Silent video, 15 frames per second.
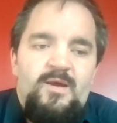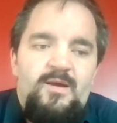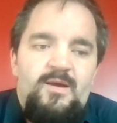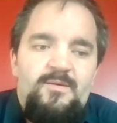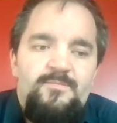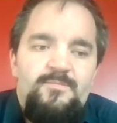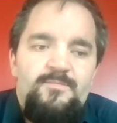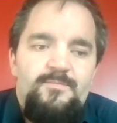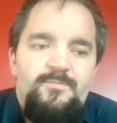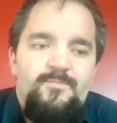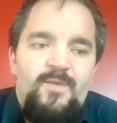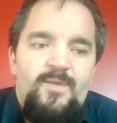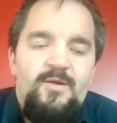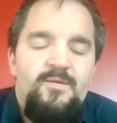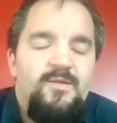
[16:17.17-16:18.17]

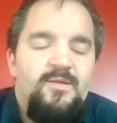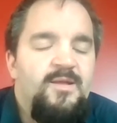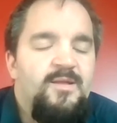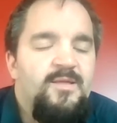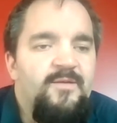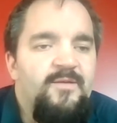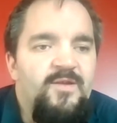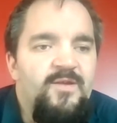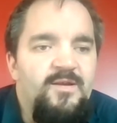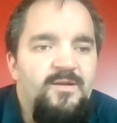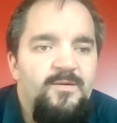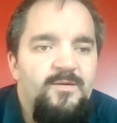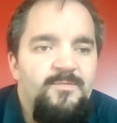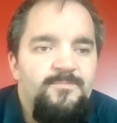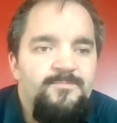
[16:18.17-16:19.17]
parents can get stuff
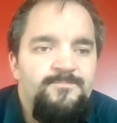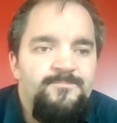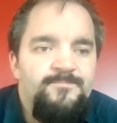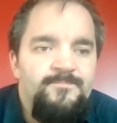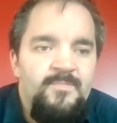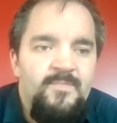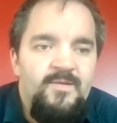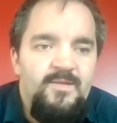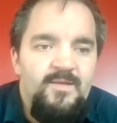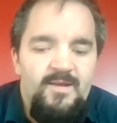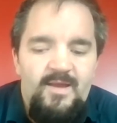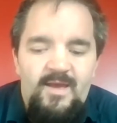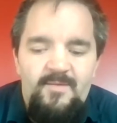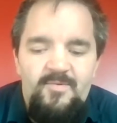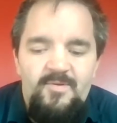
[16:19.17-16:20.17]
done.
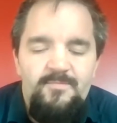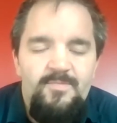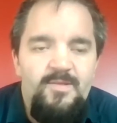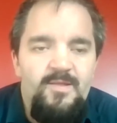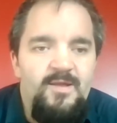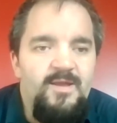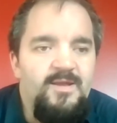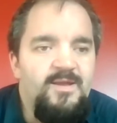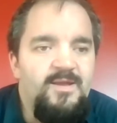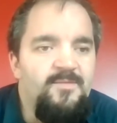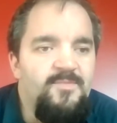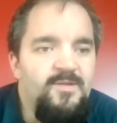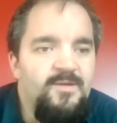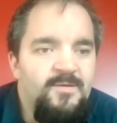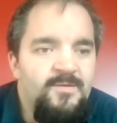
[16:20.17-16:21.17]
It happens plenty of
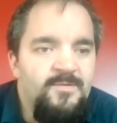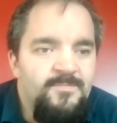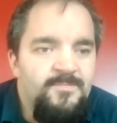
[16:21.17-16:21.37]
times.